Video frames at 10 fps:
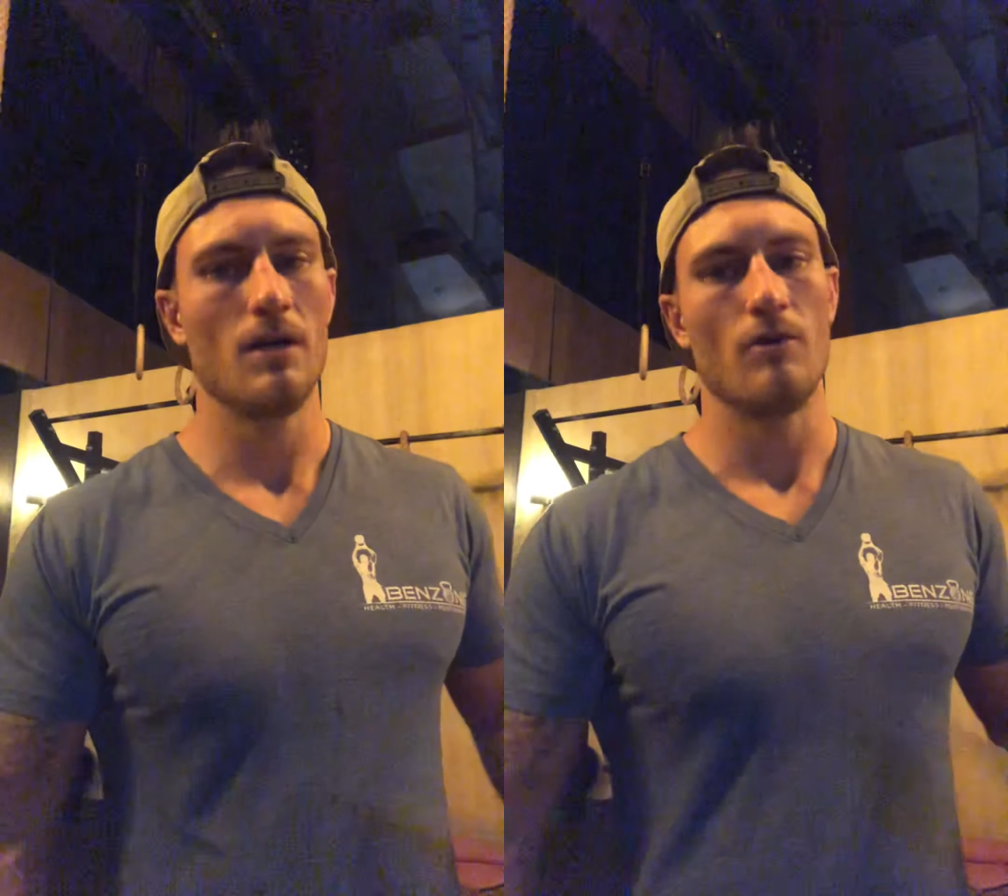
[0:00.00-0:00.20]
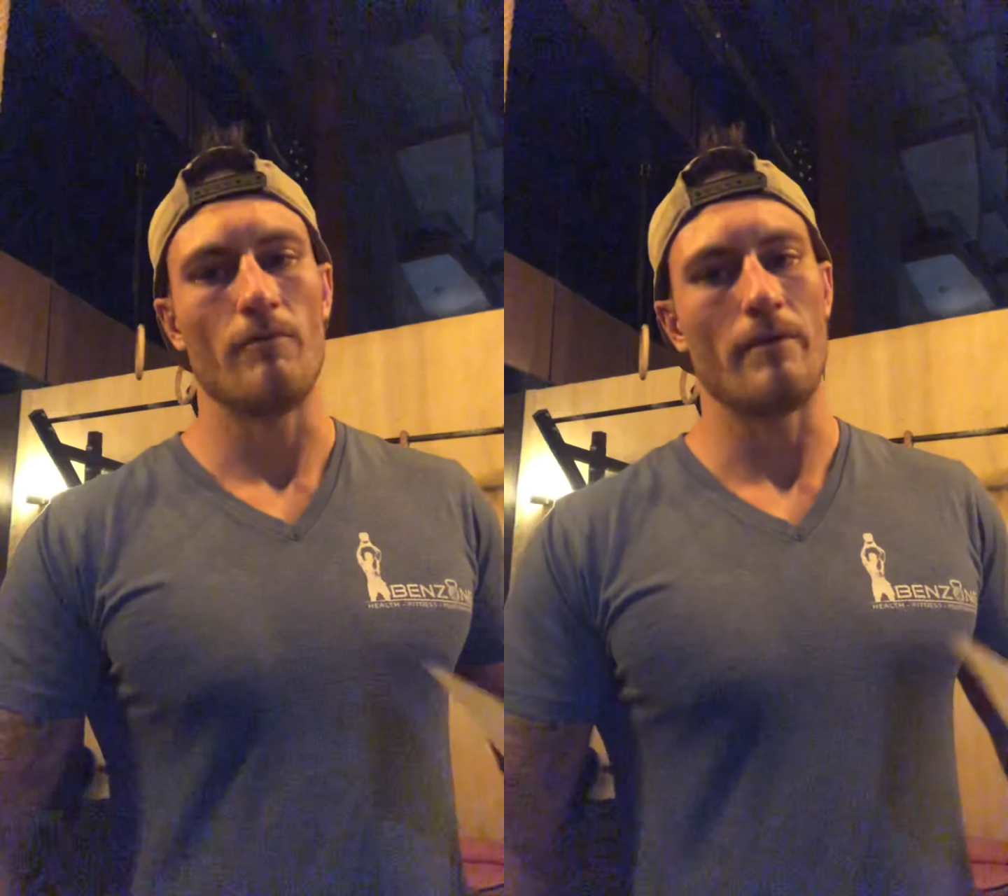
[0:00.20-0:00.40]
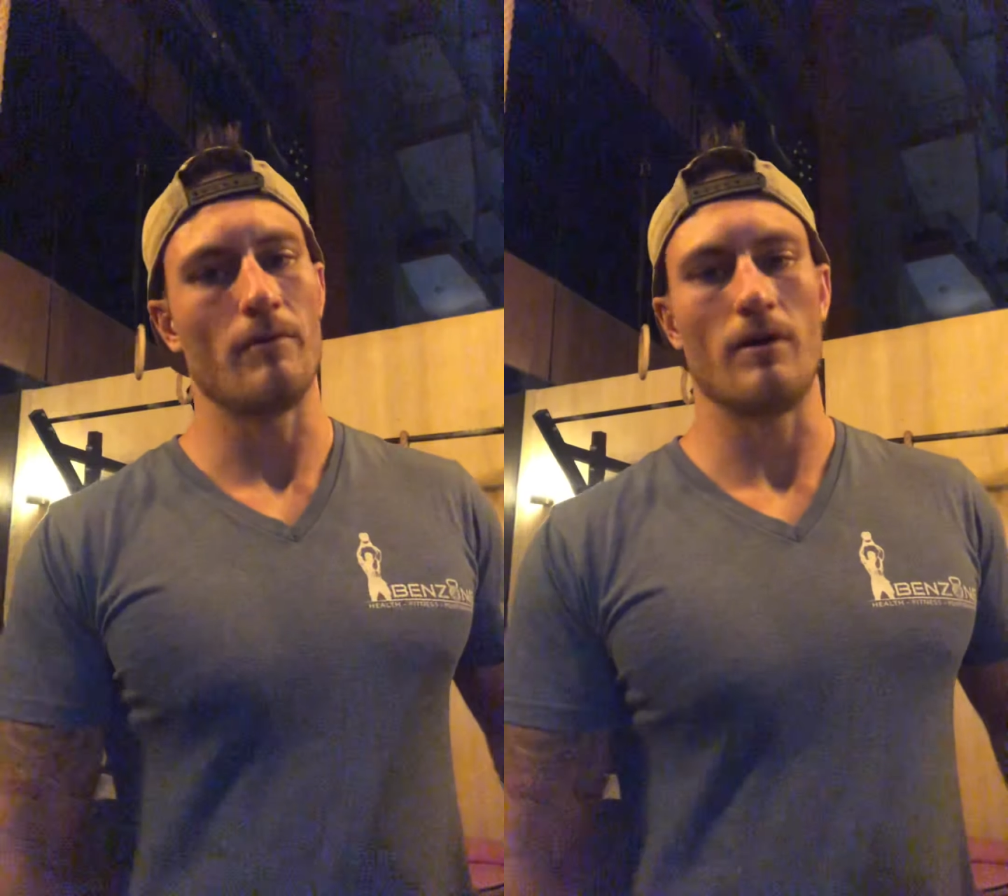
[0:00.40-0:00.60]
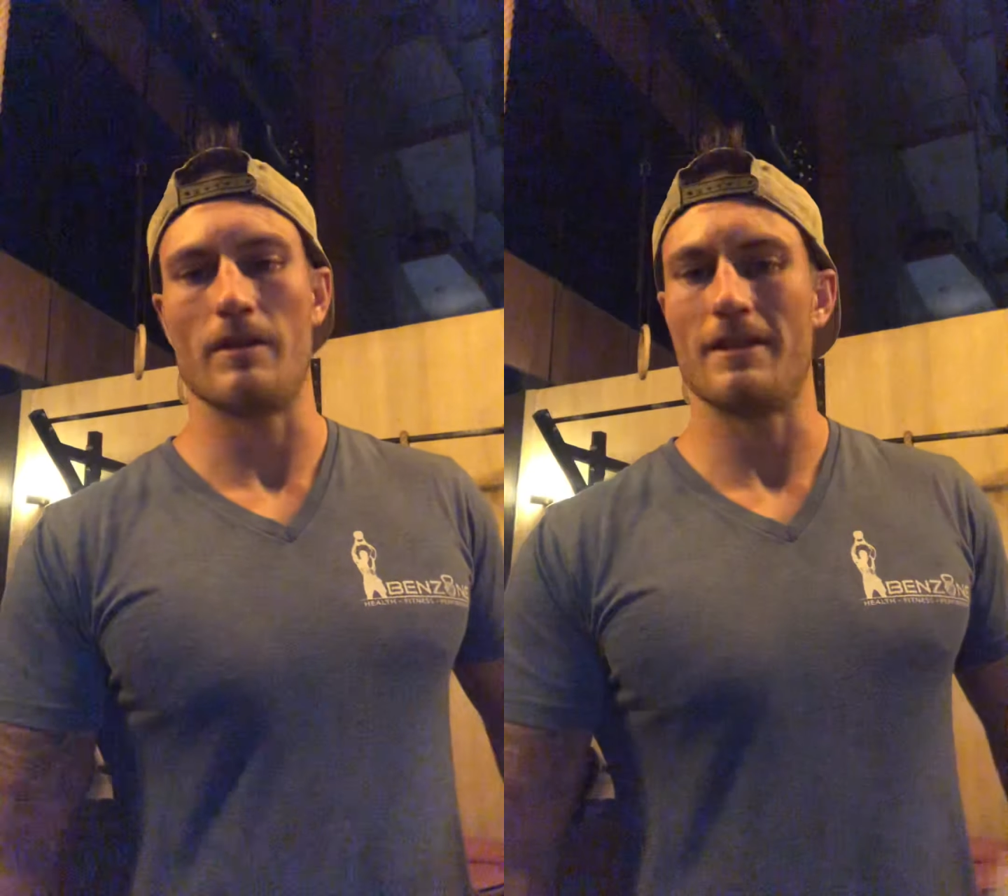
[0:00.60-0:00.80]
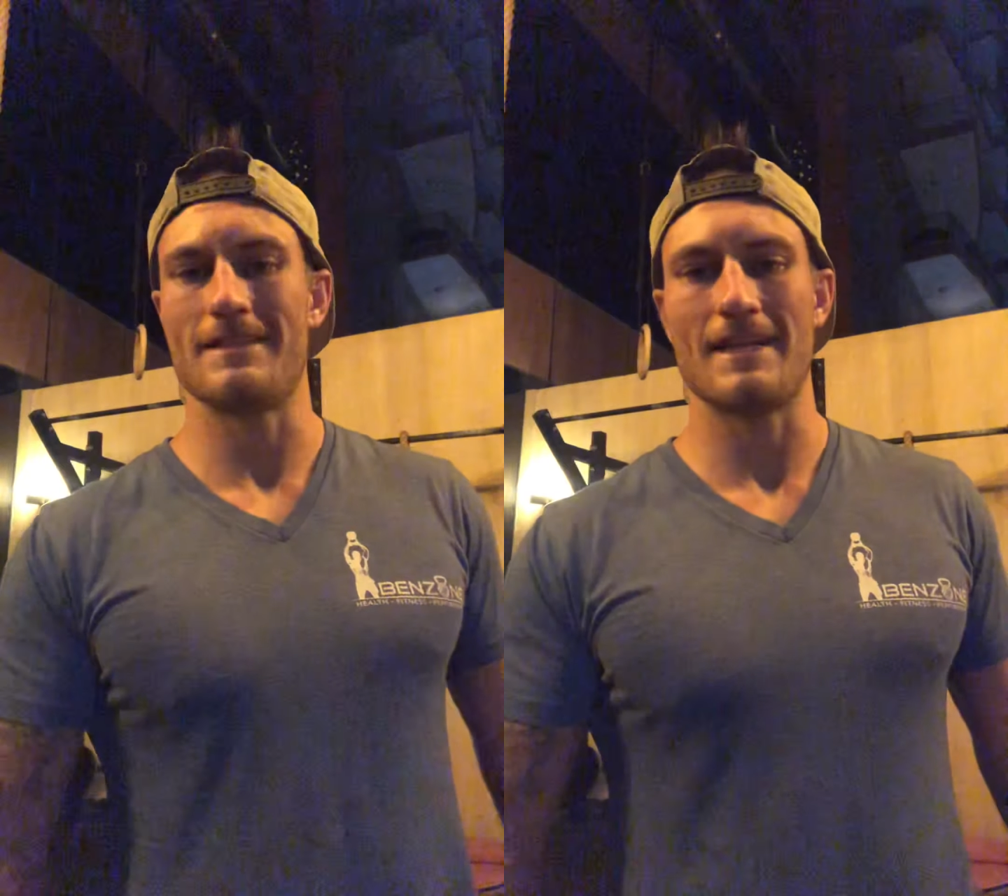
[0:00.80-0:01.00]
Remember,
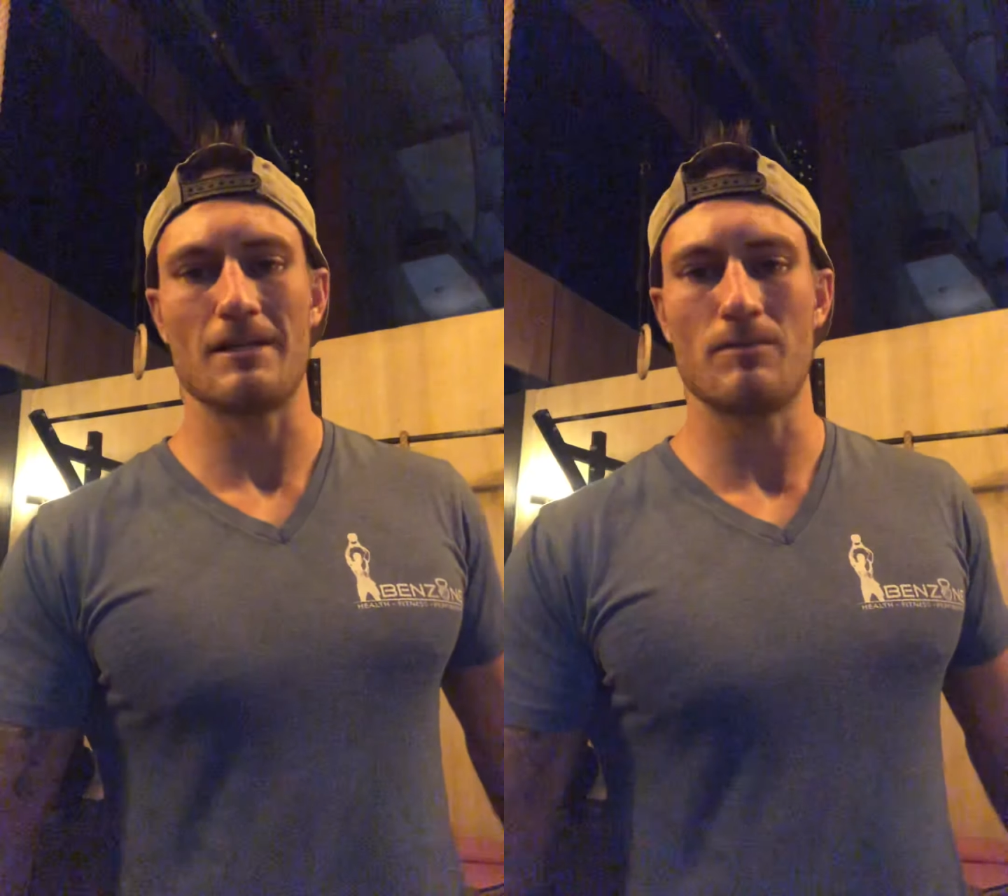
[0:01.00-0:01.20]
the snatch